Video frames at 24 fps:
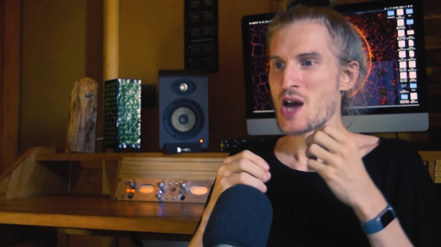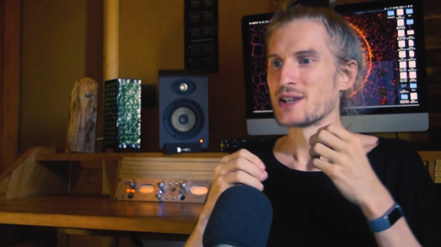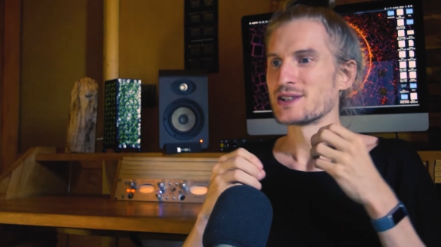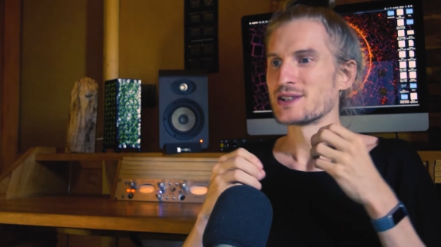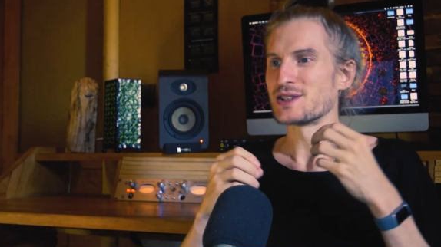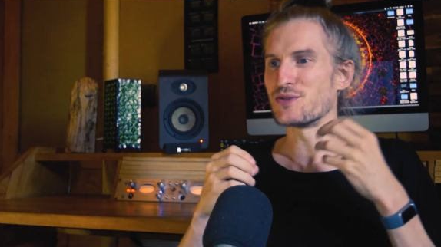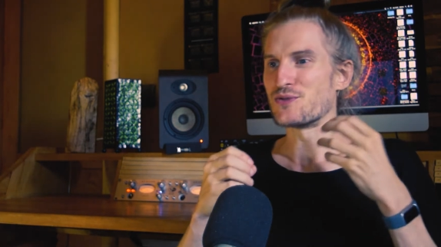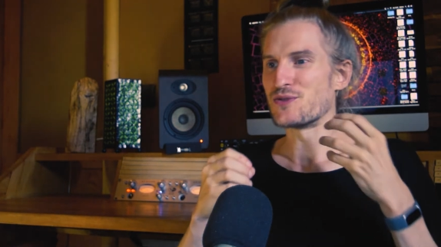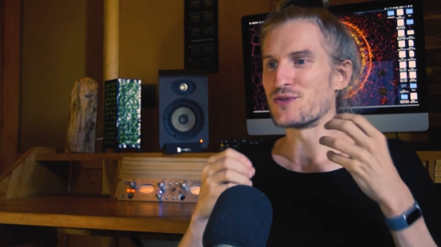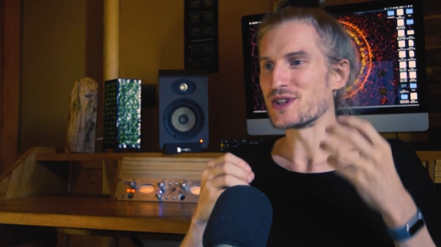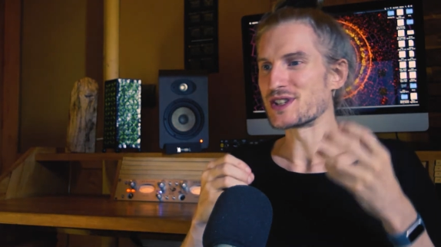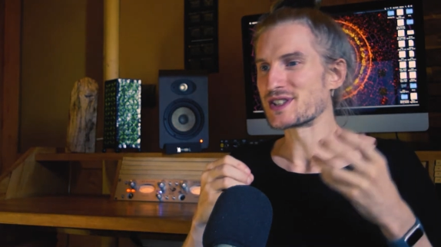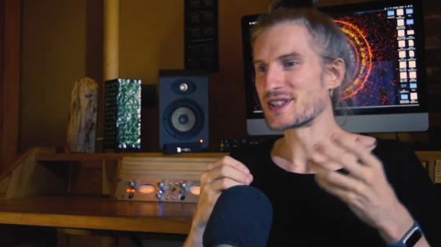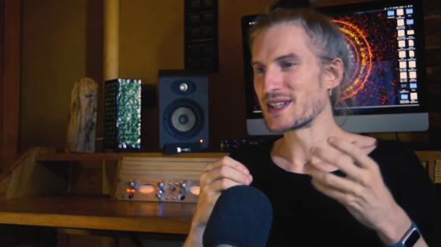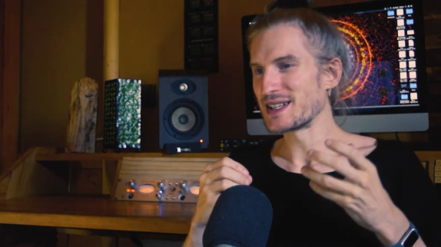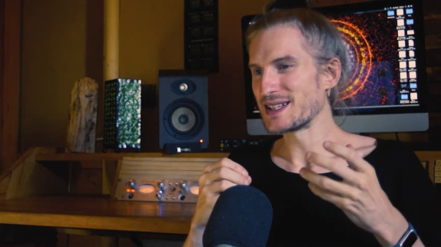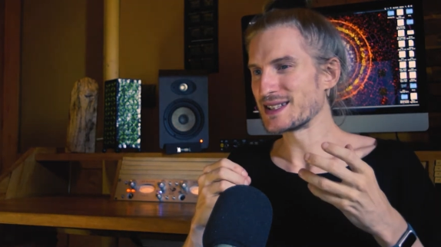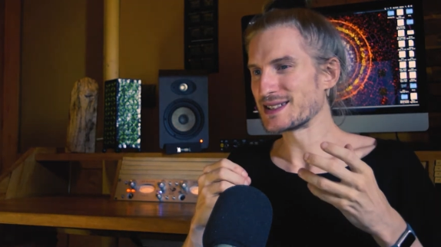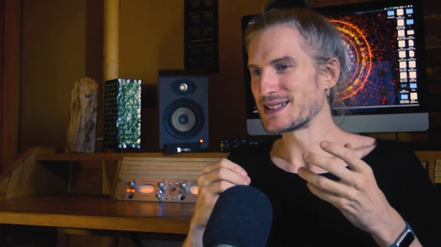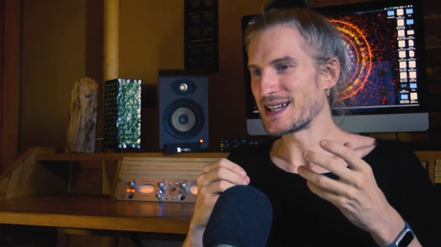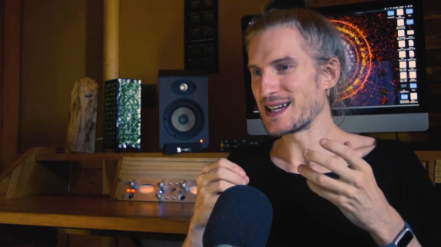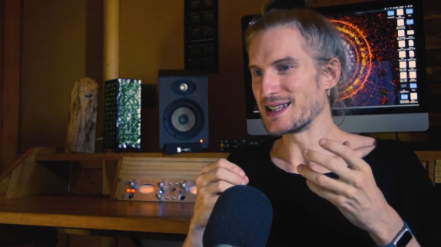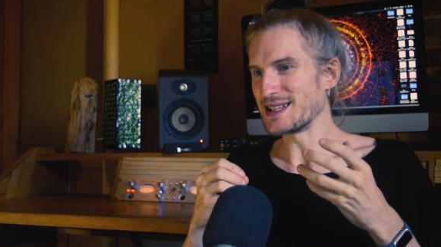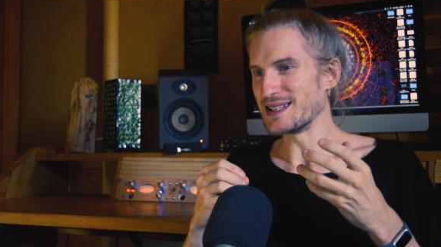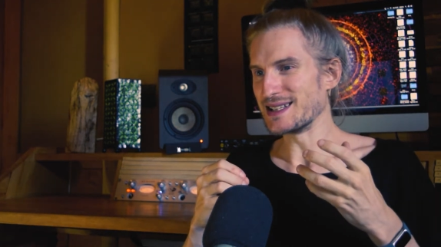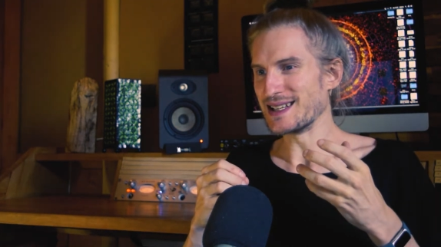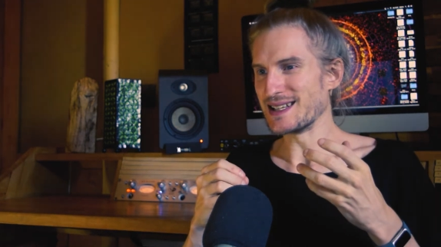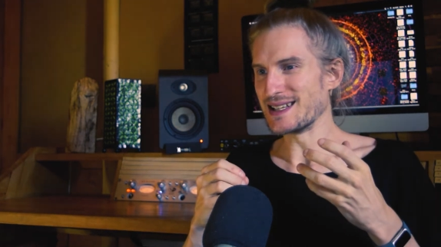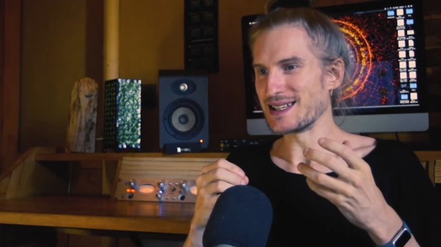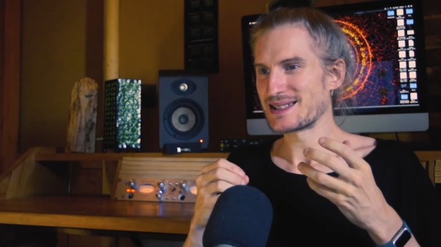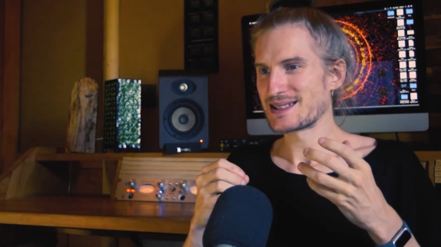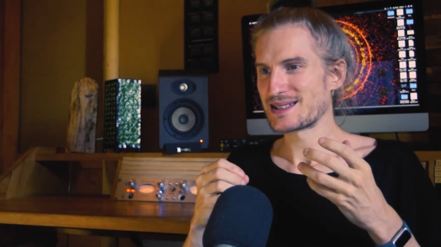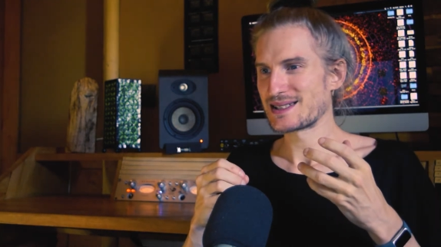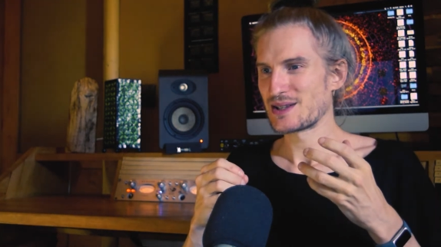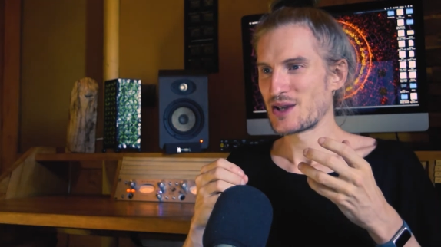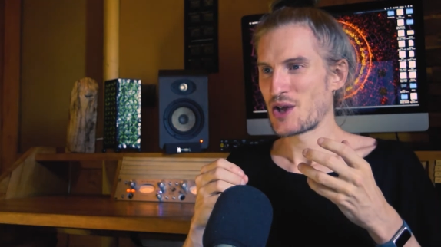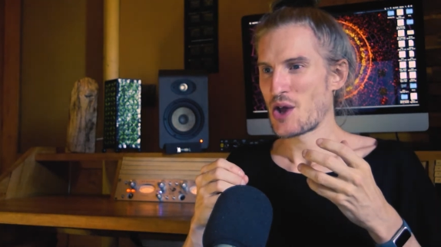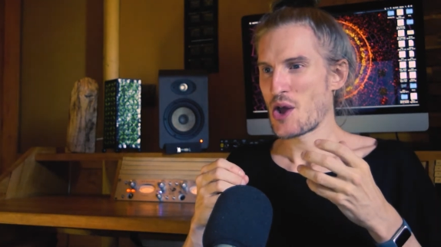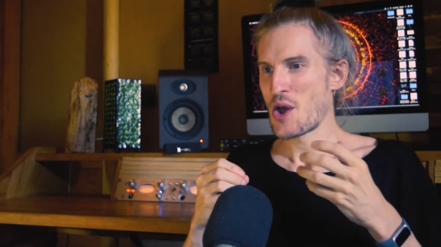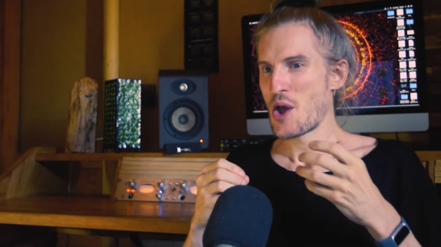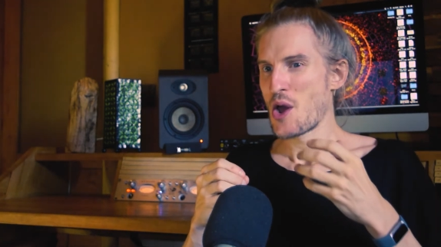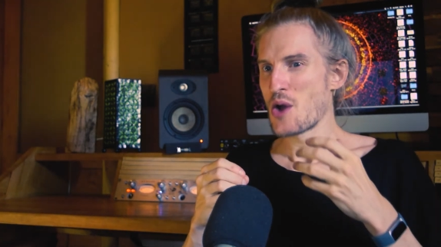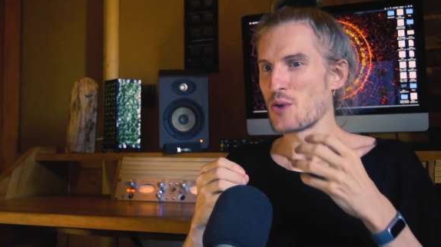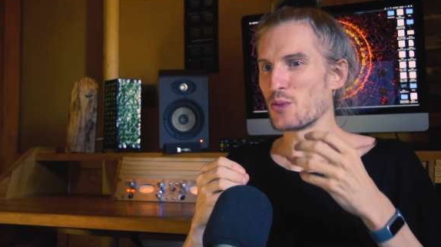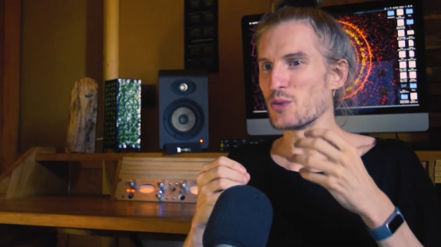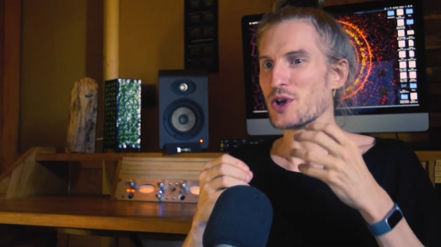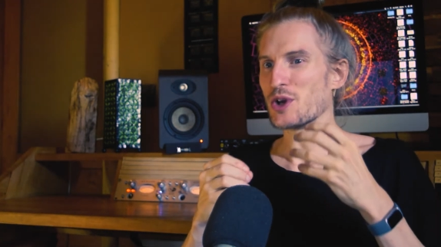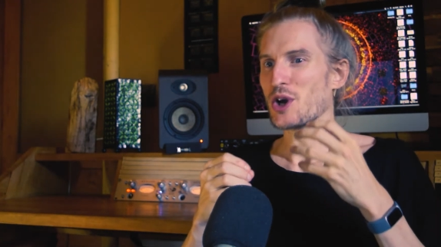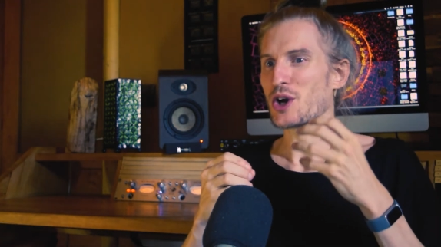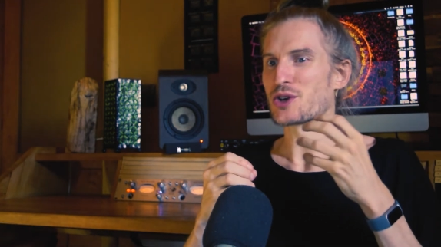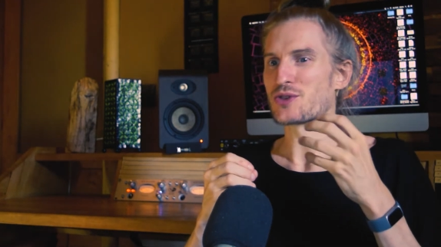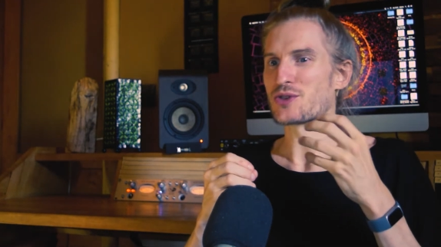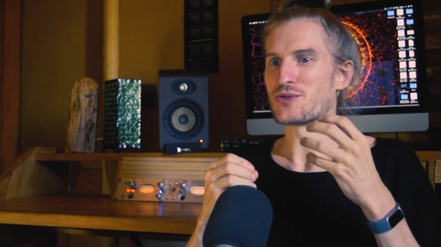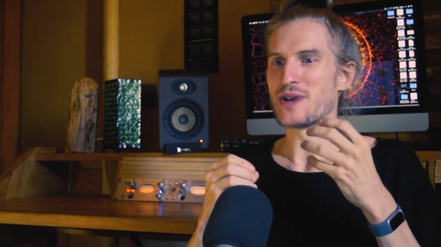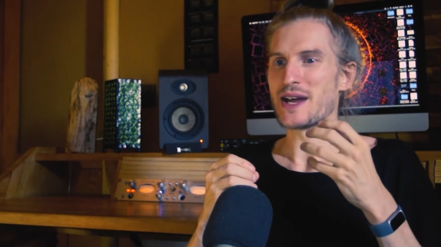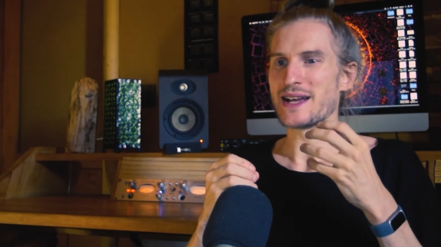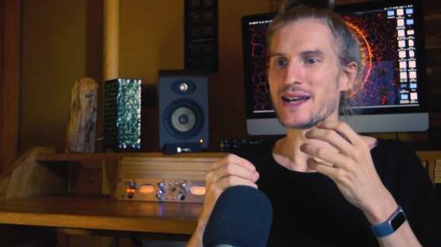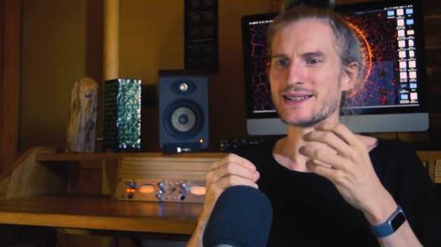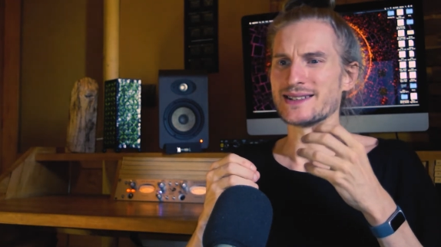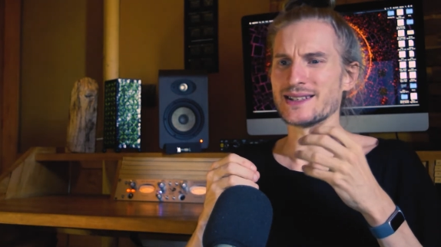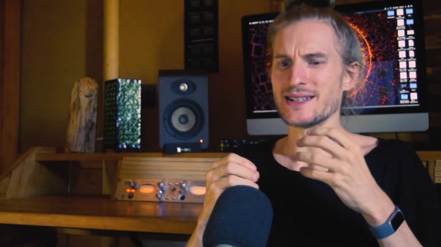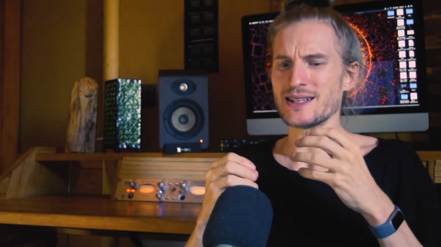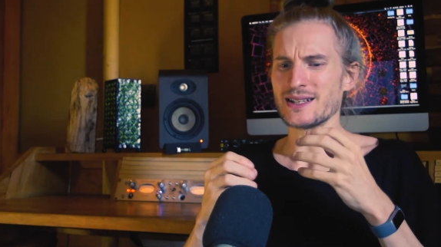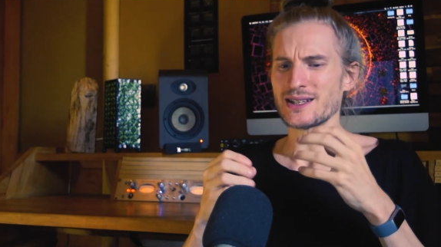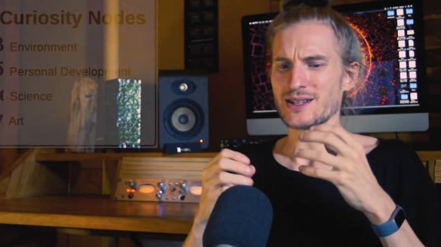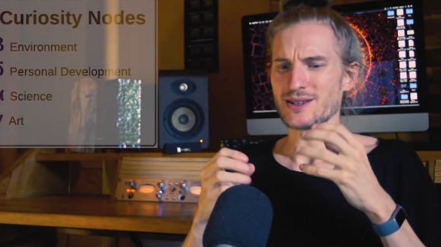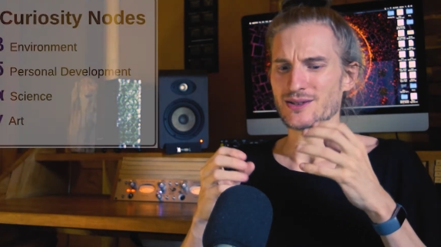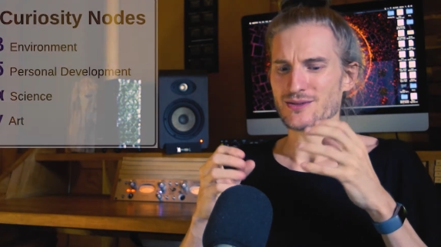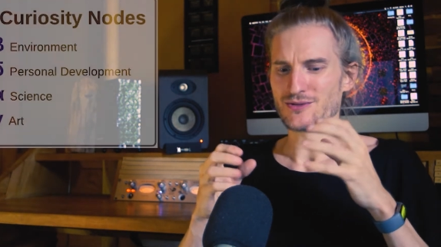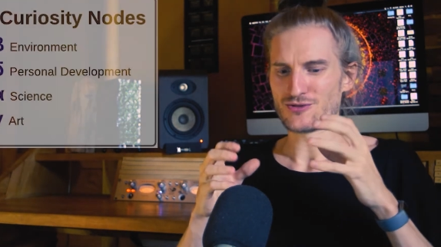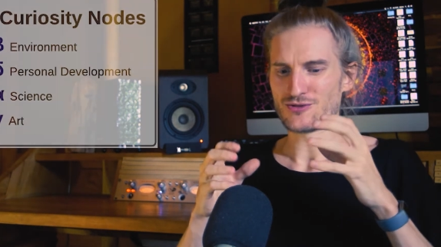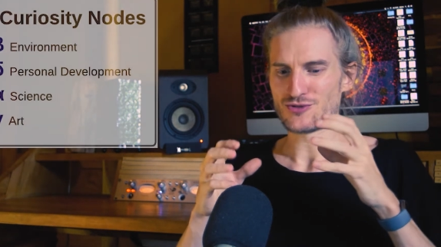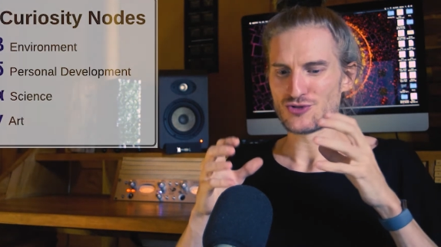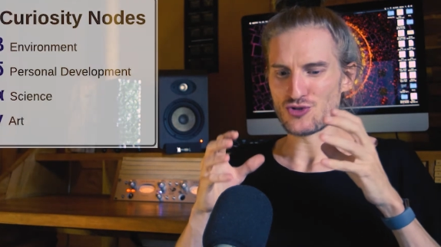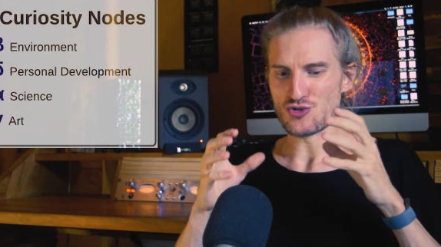To facilitate this, we are creating